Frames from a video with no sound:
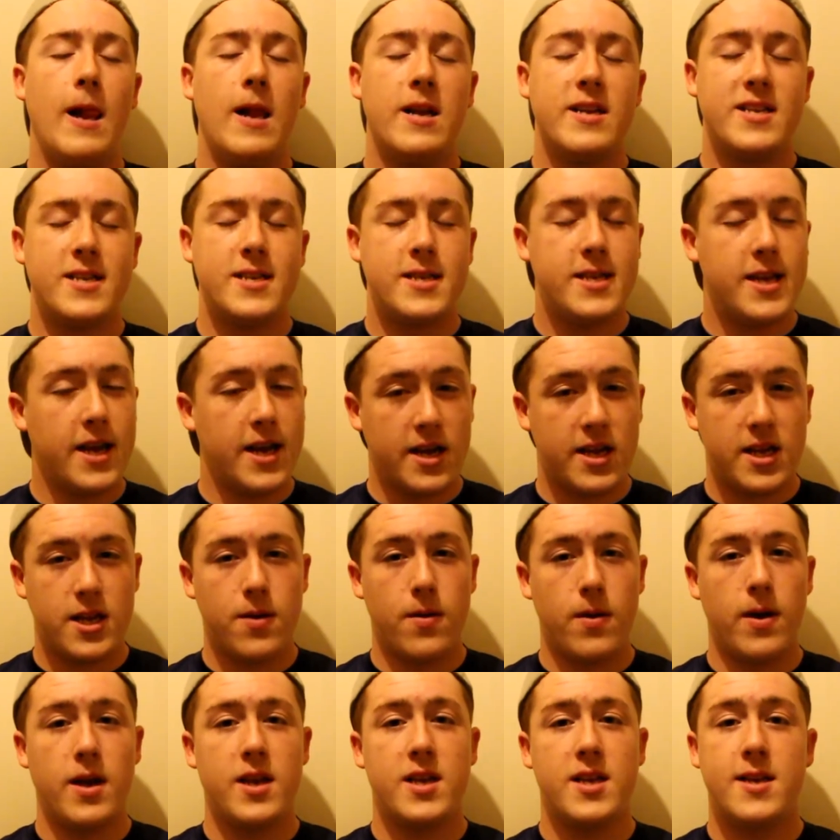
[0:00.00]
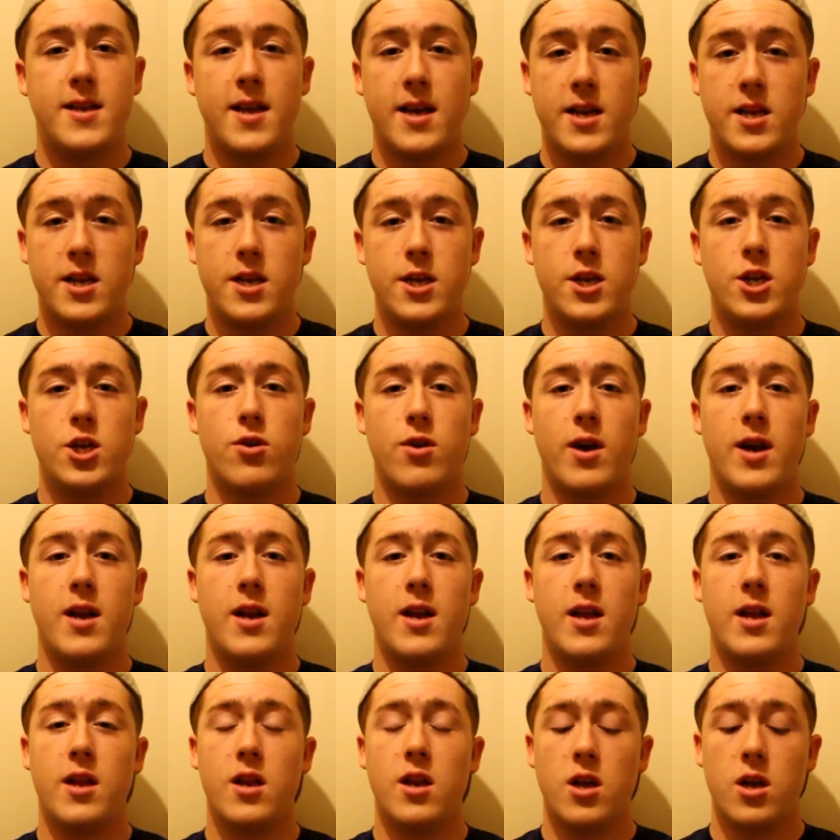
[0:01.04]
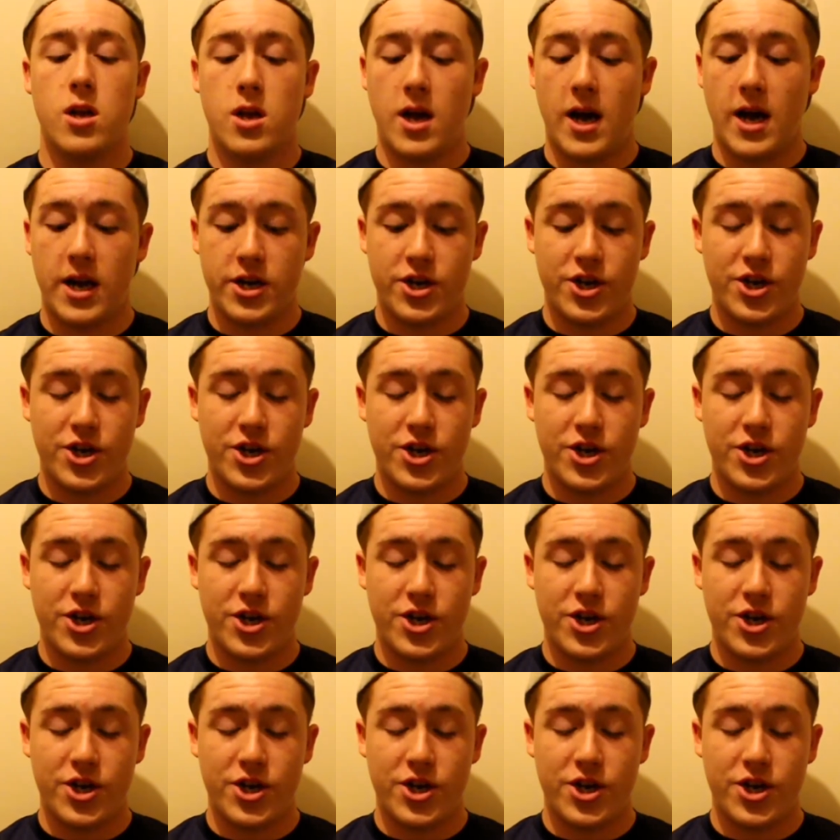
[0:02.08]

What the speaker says: stick to it, stick to your training, and